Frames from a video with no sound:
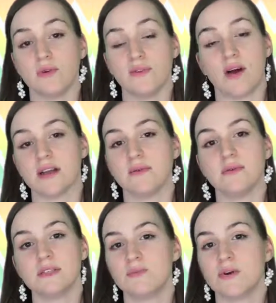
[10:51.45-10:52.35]
In fact, it
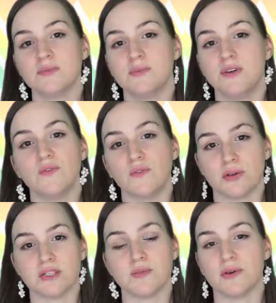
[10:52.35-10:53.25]
was the most beautiful
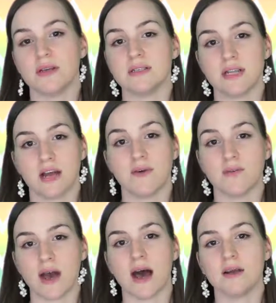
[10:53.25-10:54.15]
experience that I've
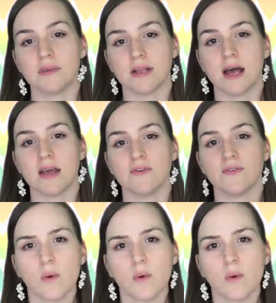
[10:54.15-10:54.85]
ever had in my life.